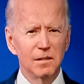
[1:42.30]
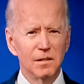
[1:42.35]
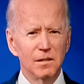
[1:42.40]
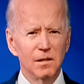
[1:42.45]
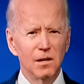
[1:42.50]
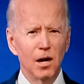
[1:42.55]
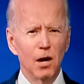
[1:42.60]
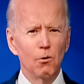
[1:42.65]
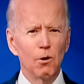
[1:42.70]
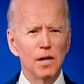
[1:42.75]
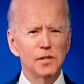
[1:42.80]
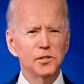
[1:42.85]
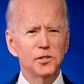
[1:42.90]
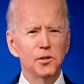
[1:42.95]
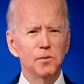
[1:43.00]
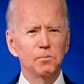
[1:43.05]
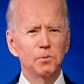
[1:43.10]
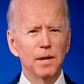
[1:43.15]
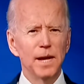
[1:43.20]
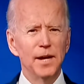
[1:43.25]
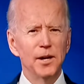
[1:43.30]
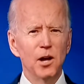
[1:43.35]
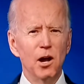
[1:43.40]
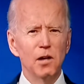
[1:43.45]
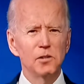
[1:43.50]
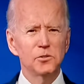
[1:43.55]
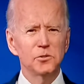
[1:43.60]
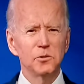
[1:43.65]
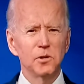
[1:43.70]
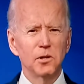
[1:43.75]
Our rescue plan
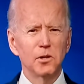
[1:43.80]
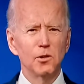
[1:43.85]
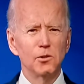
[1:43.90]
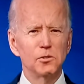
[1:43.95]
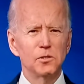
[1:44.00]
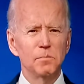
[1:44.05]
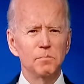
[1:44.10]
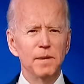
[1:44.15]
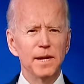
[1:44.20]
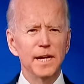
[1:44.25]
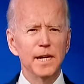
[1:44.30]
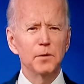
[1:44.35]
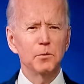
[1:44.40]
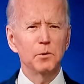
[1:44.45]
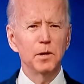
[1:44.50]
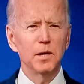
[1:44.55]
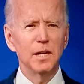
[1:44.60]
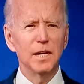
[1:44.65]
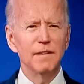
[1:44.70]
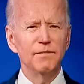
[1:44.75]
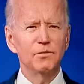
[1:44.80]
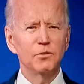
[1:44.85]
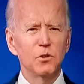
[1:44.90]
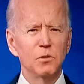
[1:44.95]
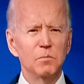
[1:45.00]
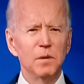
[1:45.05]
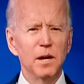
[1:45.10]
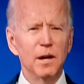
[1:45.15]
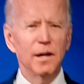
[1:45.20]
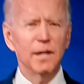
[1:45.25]
also includes immediate relief to
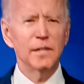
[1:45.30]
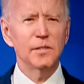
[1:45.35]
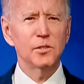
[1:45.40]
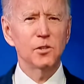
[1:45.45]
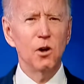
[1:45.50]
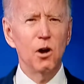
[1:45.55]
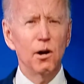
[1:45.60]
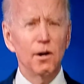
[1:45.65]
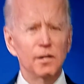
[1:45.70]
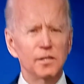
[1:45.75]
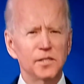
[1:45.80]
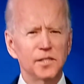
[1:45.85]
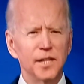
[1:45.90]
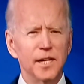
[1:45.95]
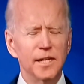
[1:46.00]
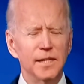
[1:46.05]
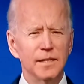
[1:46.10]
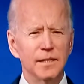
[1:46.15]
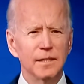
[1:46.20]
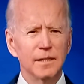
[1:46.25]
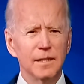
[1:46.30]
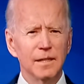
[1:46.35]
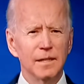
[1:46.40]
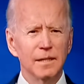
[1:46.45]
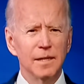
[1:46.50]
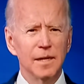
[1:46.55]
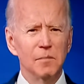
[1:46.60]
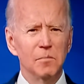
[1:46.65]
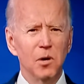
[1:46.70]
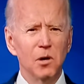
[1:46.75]
Americans hardest hit
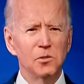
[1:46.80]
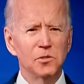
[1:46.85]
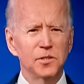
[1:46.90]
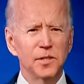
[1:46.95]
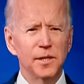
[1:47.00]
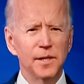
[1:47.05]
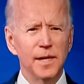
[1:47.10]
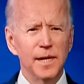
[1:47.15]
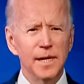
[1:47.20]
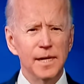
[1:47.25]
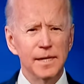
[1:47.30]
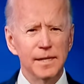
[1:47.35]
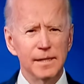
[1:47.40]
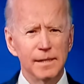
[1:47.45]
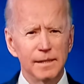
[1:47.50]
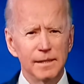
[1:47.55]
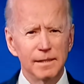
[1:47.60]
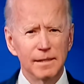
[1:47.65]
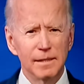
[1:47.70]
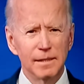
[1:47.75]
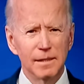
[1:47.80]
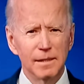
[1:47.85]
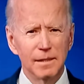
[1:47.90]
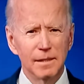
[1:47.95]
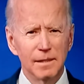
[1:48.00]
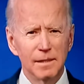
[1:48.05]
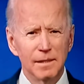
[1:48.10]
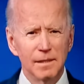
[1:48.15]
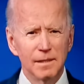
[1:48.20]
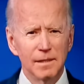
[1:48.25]
and most in need.
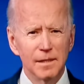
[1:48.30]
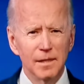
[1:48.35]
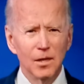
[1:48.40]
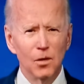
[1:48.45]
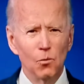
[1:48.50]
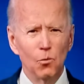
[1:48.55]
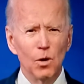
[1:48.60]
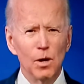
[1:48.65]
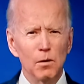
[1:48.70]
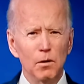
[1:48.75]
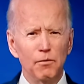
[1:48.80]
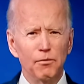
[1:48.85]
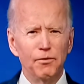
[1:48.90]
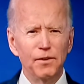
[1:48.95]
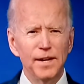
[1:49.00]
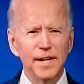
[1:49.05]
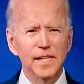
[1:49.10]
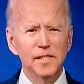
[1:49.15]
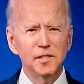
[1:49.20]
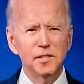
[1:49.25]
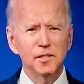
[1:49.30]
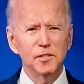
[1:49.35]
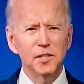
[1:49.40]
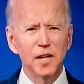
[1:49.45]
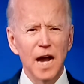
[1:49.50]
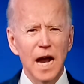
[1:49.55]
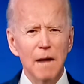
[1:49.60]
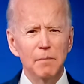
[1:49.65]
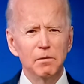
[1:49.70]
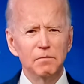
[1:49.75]
We will finish the
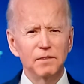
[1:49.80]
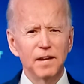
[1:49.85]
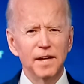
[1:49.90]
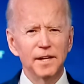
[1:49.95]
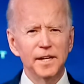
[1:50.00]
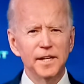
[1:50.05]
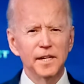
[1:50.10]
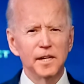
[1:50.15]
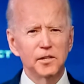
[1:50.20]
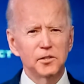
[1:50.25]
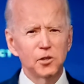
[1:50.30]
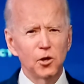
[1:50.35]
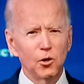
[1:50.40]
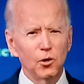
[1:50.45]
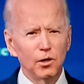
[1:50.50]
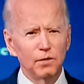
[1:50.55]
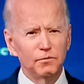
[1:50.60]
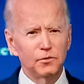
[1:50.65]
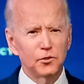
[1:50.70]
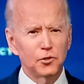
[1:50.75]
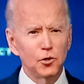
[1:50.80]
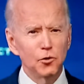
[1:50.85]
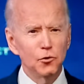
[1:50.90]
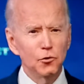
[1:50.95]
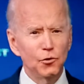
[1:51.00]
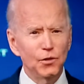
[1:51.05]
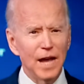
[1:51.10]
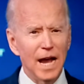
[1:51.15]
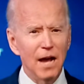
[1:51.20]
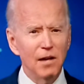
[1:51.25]
job of getting a total of
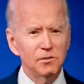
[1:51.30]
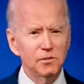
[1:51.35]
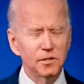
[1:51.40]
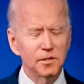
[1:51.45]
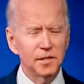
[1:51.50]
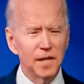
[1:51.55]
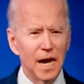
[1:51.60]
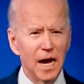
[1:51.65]
$2,000